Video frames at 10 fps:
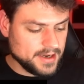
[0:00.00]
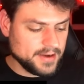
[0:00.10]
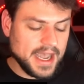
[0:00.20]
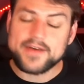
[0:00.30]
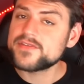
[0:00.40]

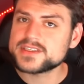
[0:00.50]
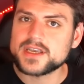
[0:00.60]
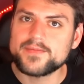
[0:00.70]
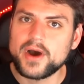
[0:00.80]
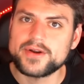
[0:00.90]
half of its
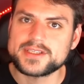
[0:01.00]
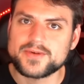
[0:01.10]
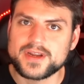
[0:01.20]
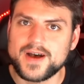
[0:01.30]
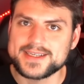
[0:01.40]
components
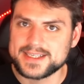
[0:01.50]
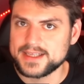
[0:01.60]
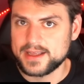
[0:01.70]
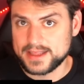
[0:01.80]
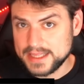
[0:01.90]
would cost
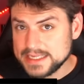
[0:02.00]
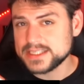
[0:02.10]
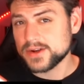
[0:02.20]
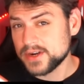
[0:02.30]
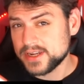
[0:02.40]
at
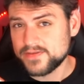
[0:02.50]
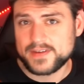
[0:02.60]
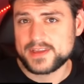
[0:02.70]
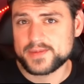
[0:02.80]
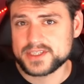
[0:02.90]
least 30 to
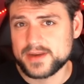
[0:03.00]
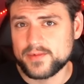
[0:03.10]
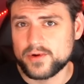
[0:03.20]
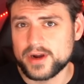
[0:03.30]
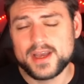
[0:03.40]
50%
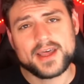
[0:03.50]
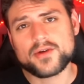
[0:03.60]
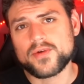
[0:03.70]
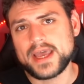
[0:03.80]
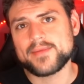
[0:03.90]
more, and
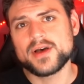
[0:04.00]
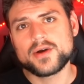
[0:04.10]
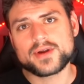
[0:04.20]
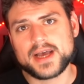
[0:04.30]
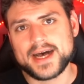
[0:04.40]
the RAM
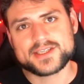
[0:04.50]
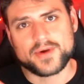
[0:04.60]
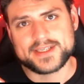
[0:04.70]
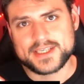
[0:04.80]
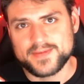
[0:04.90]
would cost
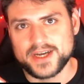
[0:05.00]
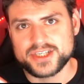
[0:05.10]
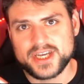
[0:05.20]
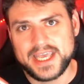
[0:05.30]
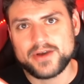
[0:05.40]
twice as
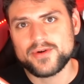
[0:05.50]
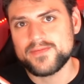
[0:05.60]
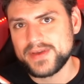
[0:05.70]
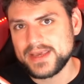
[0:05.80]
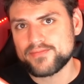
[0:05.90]
much. It
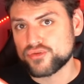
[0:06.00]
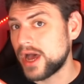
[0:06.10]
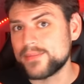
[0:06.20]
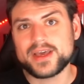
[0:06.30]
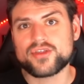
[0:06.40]
would be
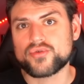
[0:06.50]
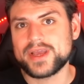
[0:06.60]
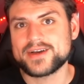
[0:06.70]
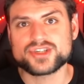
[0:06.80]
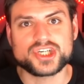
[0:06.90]
probably a
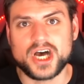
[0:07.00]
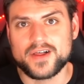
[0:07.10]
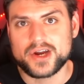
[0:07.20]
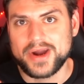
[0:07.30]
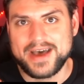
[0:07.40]
$300
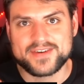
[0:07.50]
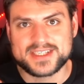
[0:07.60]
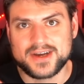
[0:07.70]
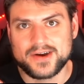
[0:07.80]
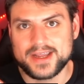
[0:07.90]

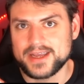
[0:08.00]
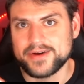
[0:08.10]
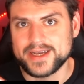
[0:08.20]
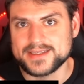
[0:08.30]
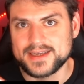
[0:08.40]
graphics card
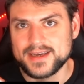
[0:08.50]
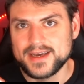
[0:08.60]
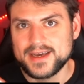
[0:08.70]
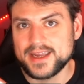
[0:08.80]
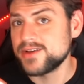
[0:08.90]
anyways.
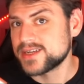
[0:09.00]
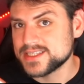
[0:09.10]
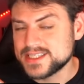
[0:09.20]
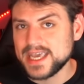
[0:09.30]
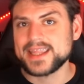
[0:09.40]
And you
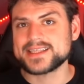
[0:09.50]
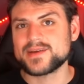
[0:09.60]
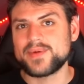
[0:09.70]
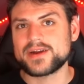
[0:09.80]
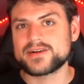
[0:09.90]
can say that's
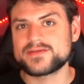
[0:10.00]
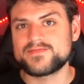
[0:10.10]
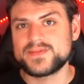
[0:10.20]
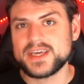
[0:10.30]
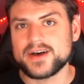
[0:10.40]
a better
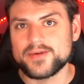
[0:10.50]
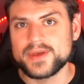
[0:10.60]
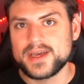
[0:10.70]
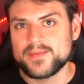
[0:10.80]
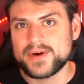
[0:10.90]
deal,
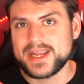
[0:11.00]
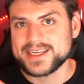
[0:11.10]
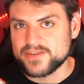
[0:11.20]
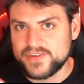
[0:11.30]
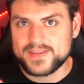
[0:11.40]
but it
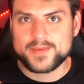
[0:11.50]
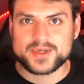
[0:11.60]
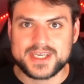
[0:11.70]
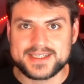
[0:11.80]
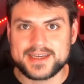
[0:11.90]
has a
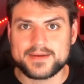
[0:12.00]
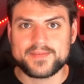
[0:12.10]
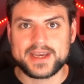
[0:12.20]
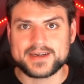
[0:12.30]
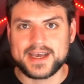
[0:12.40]

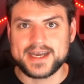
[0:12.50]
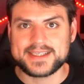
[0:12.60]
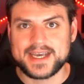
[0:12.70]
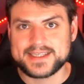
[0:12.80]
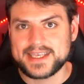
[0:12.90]
50% bigger die
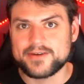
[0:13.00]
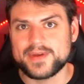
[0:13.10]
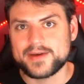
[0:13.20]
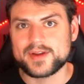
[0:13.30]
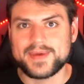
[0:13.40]
size. They would
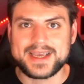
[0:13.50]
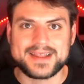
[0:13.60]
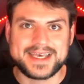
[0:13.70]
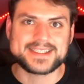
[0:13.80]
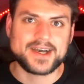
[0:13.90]
be able to make
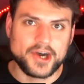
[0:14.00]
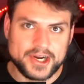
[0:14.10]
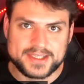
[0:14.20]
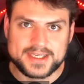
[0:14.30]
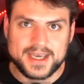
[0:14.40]
less
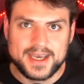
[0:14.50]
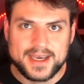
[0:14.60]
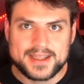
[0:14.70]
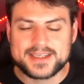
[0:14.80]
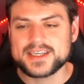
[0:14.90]
cards.
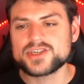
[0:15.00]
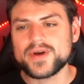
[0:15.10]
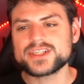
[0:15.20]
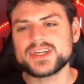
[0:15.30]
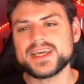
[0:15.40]
The
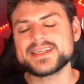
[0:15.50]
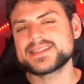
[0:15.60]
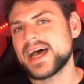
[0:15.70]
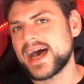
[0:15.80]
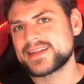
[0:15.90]
situation is
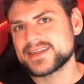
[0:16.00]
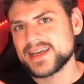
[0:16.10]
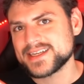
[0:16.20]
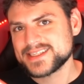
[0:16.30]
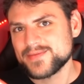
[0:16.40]
not
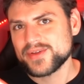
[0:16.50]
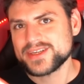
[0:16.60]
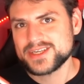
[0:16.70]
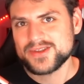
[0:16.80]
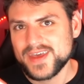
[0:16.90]
as simple
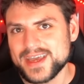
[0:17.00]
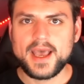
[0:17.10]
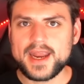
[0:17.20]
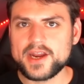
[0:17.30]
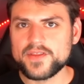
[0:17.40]
as you
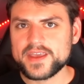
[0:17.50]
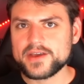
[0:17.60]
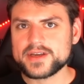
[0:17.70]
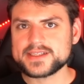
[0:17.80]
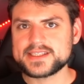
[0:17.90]
think. And I don't think
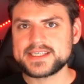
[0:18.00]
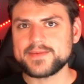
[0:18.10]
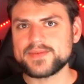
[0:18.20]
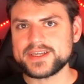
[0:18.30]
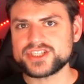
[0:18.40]
you can
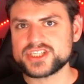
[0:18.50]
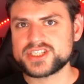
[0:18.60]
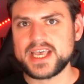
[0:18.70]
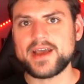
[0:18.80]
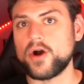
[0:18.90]
simply just
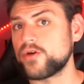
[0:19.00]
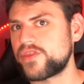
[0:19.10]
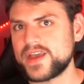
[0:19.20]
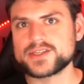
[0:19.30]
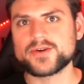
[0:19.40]
say, oh,
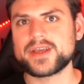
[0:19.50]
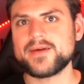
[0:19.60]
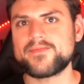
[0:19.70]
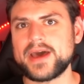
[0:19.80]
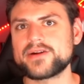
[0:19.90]
things will
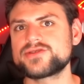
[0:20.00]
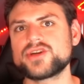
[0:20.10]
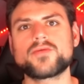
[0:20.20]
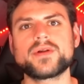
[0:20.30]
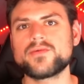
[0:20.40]
get better,
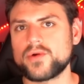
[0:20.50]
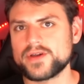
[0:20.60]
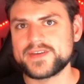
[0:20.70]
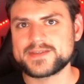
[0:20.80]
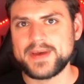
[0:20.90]
don't
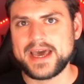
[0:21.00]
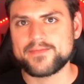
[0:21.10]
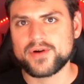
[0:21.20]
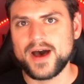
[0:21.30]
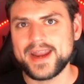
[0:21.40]
reward this
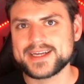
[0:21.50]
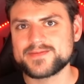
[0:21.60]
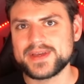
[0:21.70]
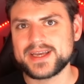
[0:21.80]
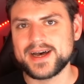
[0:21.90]
bad
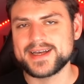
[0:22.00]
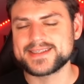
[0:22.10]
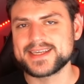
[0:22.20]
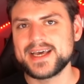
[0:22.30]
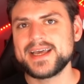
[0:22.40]
product,
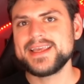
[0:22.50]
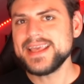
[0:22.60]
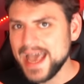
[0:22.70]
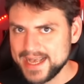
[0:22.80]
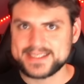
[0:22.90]
because
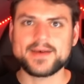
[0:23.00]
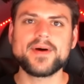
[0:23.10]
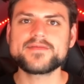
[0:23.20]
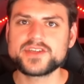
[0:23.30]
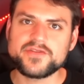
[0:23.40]
yes,
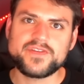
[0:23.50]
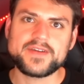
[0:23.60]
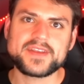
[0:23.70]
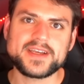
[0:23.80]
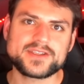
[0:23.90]
above
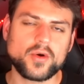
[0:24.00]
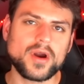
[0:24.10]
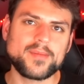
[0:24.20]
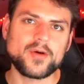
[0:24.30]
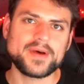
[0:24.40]
250, it's
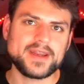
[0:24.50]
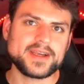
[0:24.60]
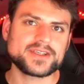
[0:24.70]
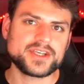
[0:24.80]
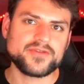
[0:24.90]
horrible, but
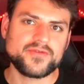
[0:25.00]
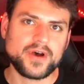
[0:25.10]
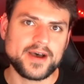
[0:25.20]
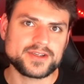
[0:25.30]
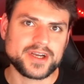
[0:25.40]
near
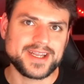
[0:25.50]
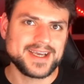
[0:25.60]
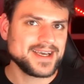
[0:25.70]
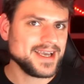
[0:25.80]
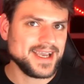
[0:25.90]
200,
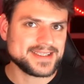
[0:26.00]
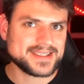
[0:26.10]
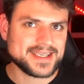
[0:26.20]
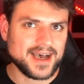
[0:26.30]
it's